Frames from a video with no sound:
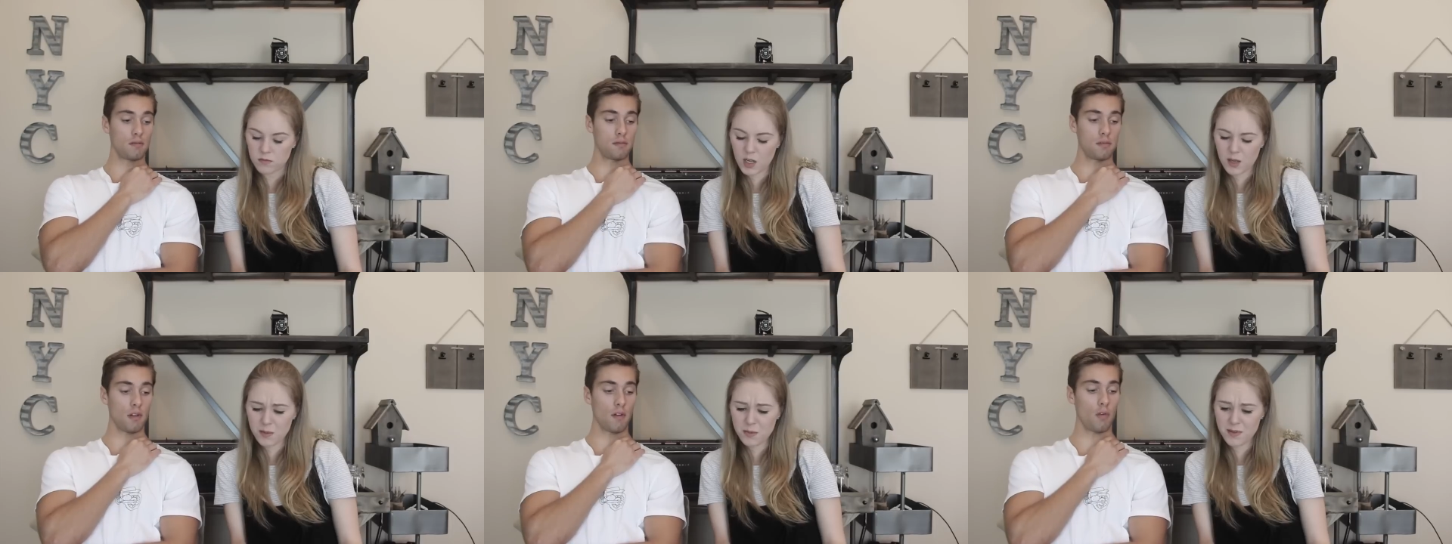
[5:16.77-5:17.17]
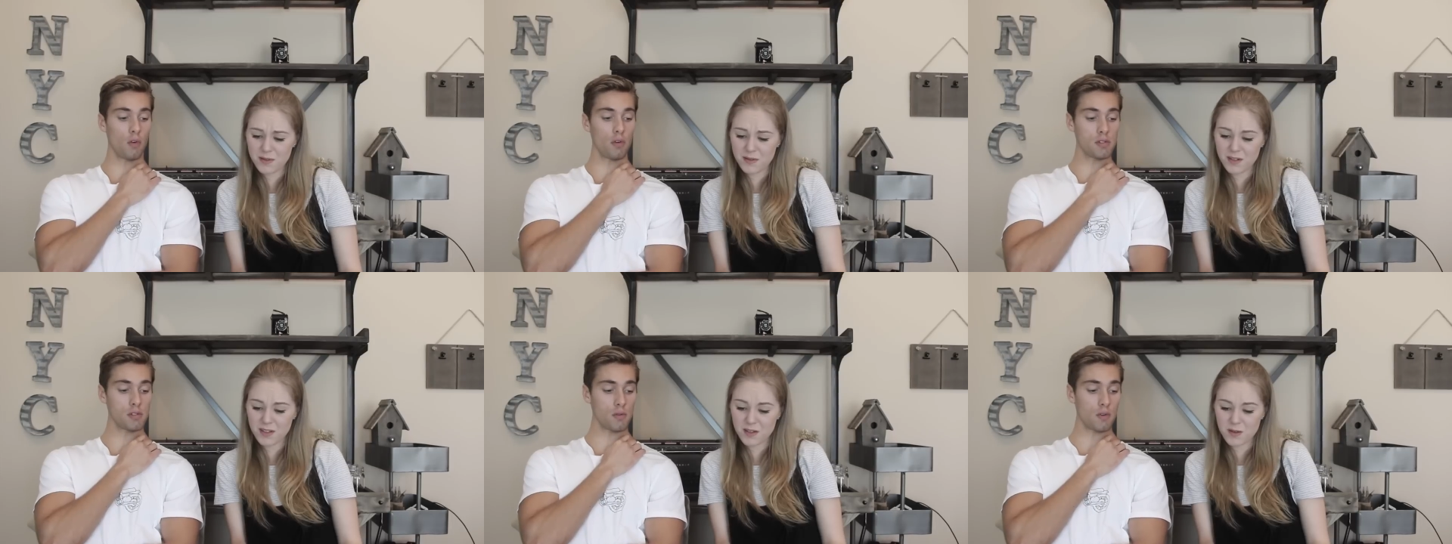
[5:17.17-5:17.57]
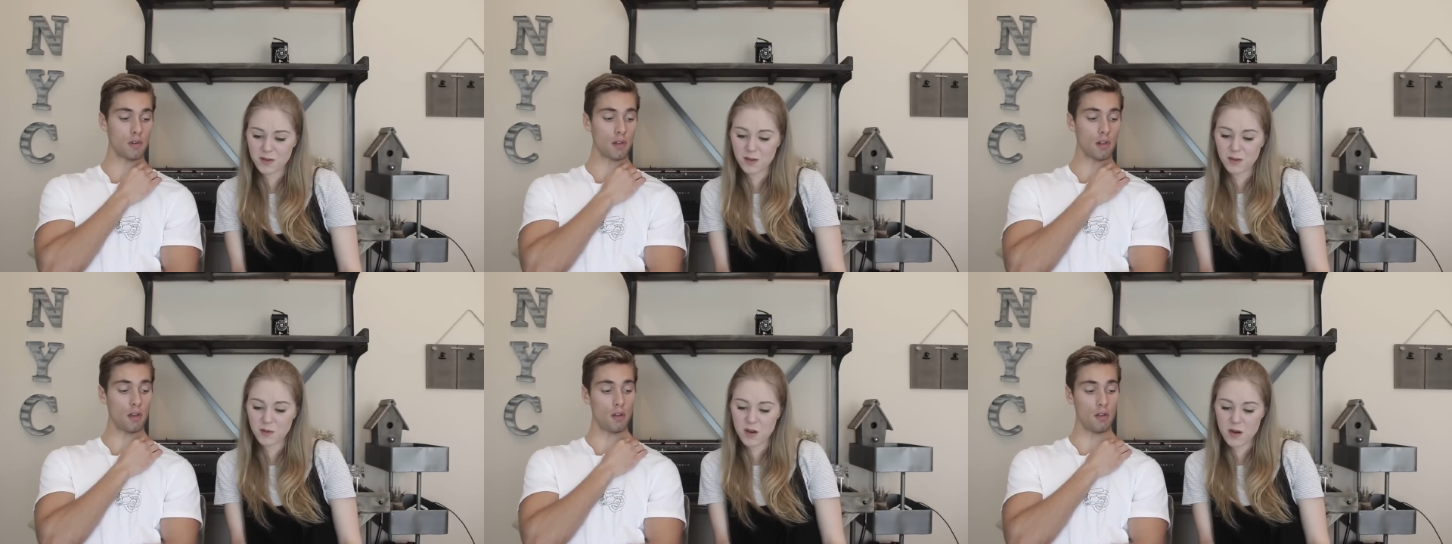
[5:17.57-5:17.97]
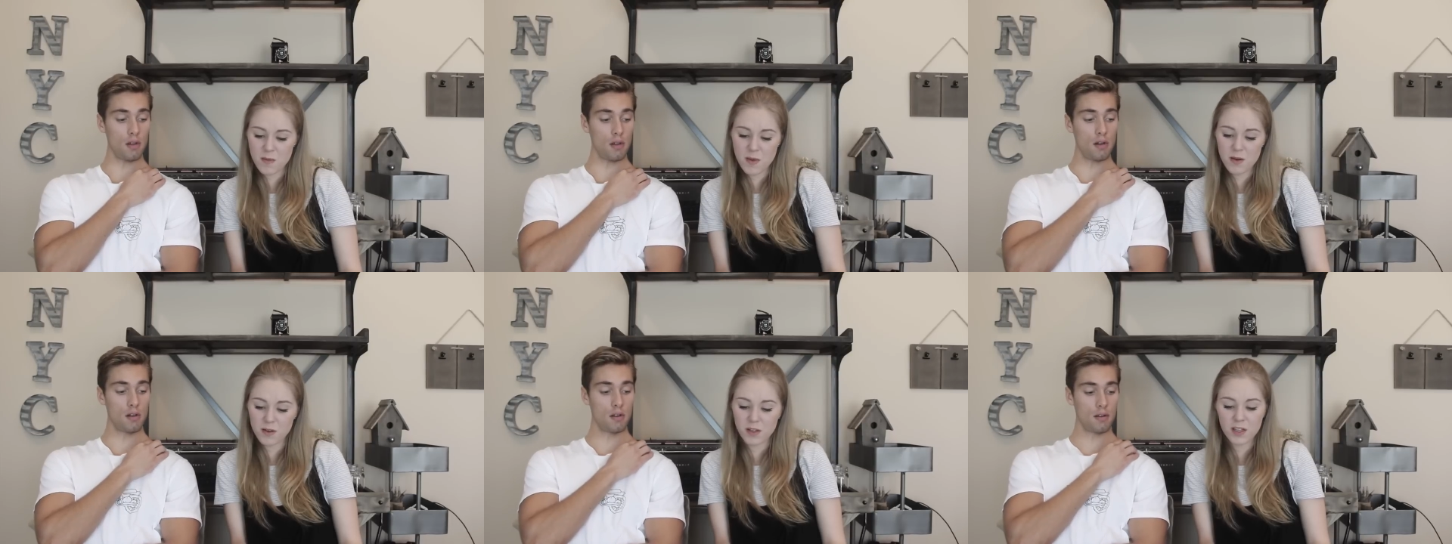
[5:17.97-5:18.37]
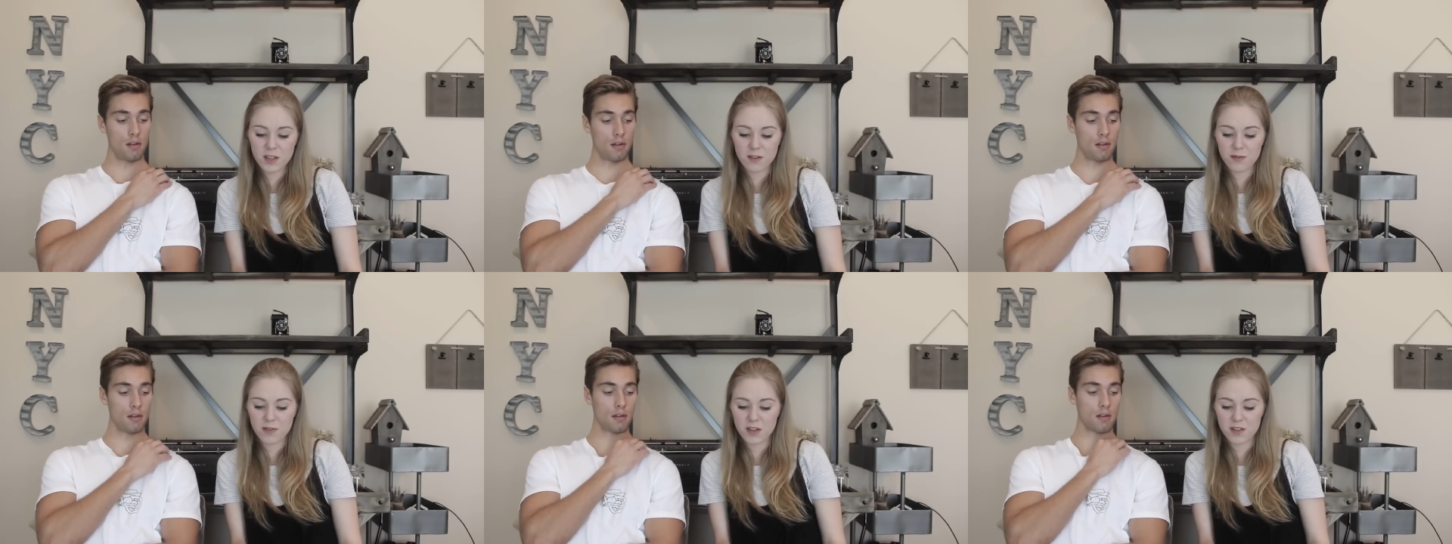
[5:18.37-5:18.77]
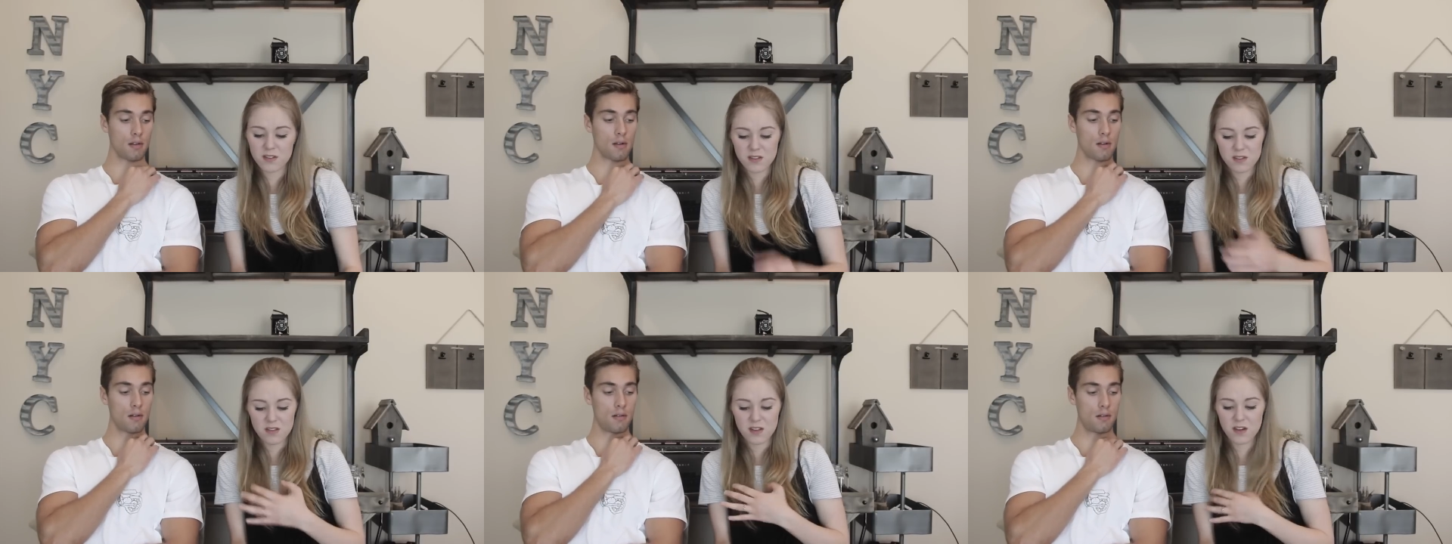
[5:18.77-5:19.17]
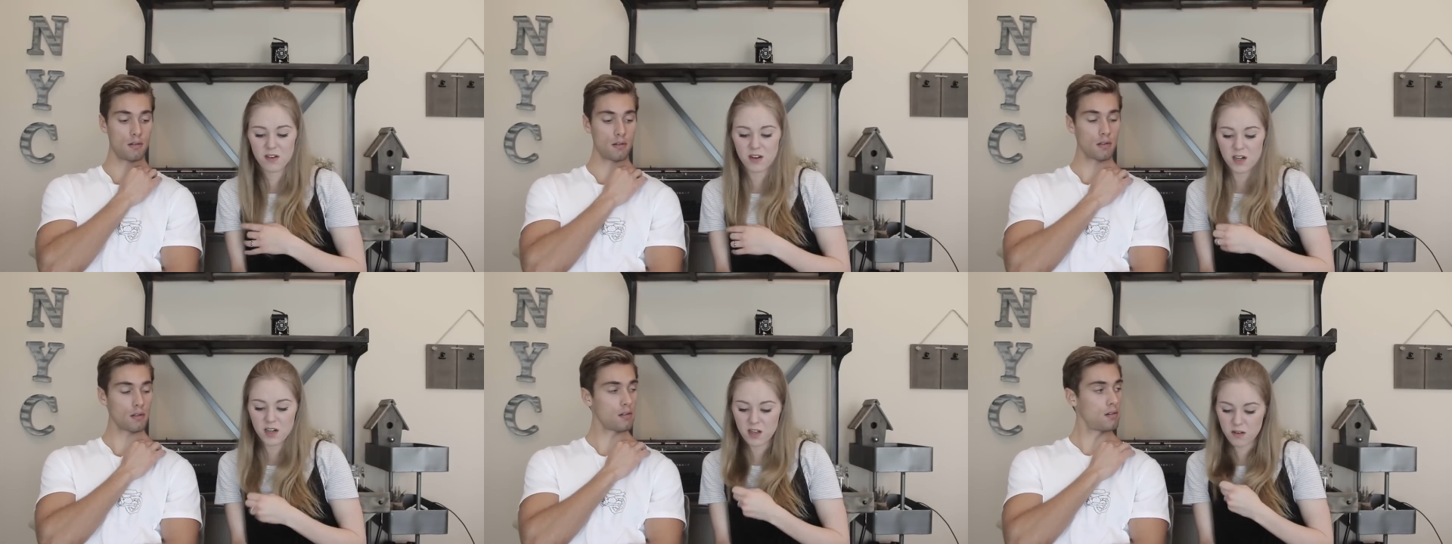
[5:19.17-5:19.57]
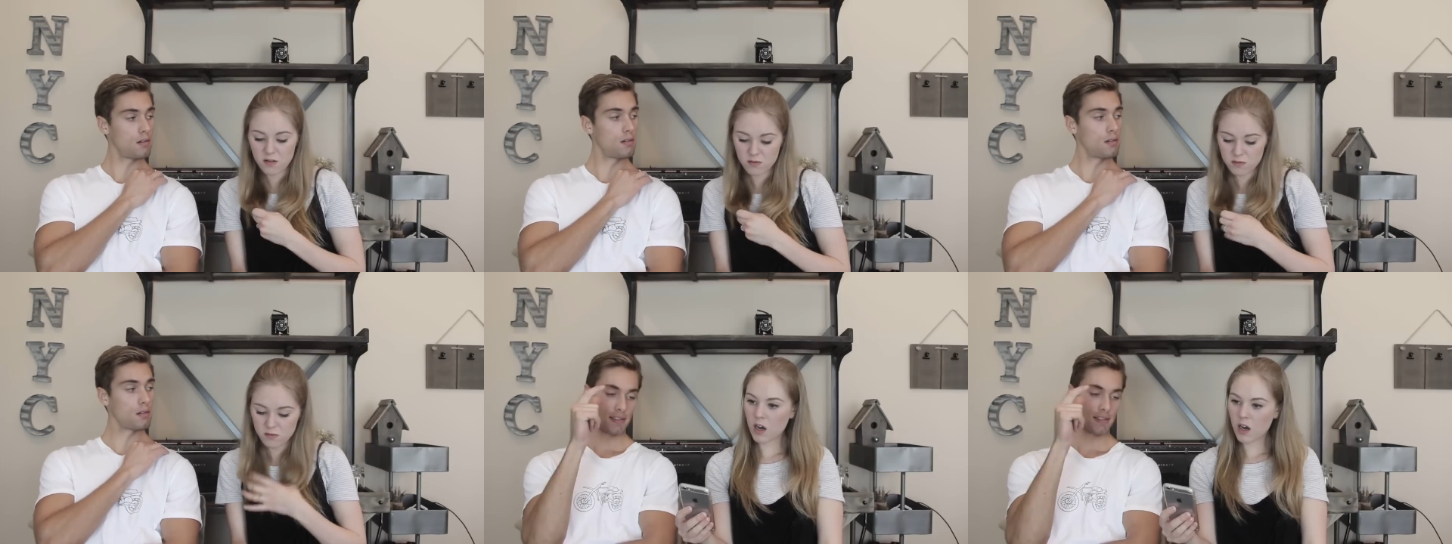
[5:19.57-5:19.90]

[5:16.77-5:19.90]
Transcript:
Speaker 1: That would be really cool. One of my really good friends is there right now.